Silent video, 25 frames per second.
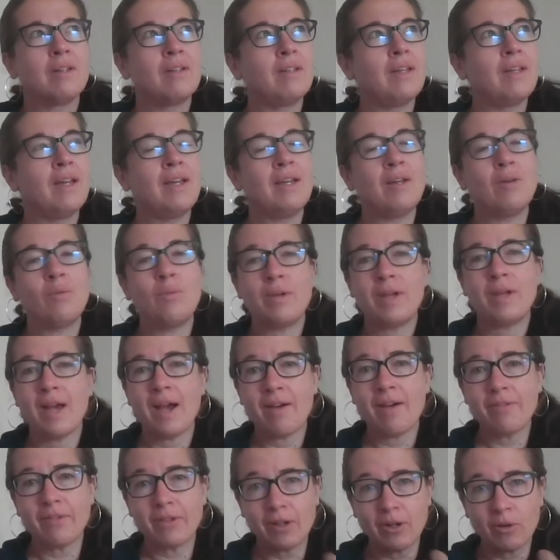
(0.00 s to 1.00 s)
Then we
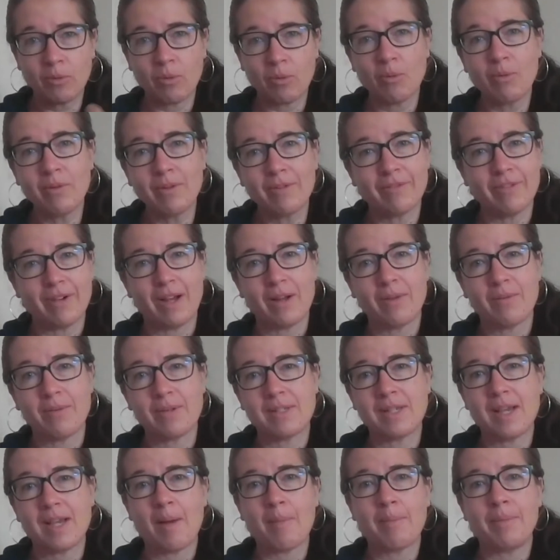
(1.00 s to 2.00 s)
have the
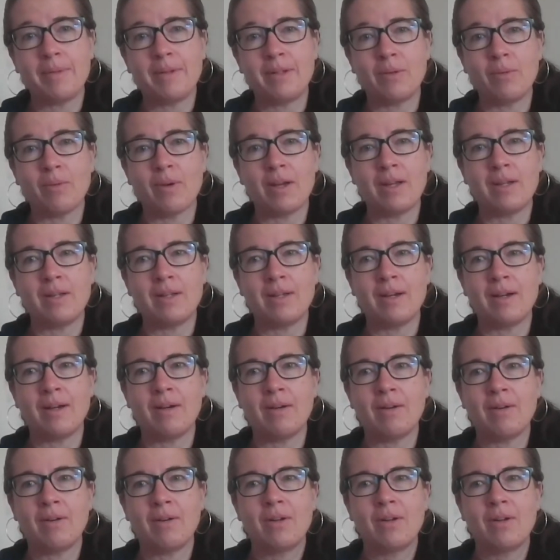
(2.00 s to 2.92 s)
coronavirus happening right now.